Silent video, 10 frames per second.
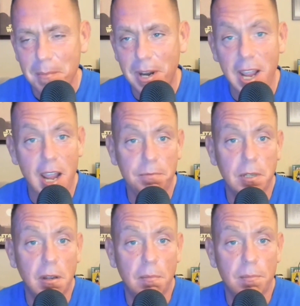But I have to
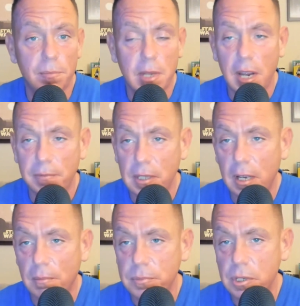get them. I have to get
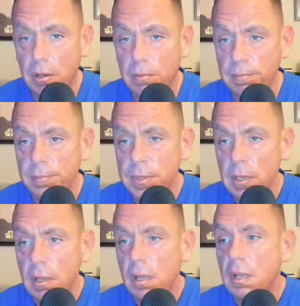them. So
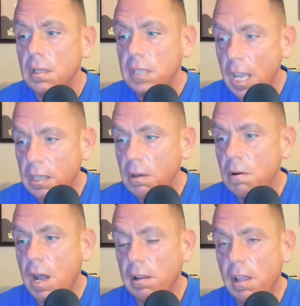thank
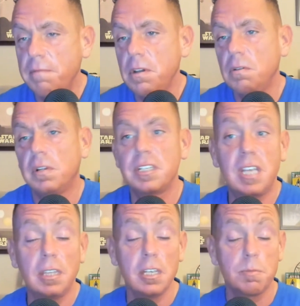you. I love you. Let's
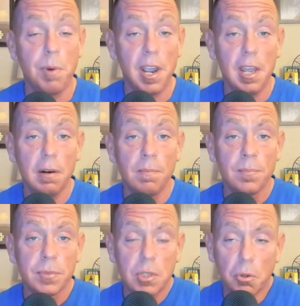get this bread.
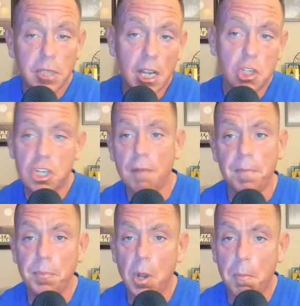Don't take shit
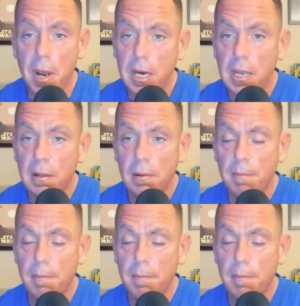from nobody.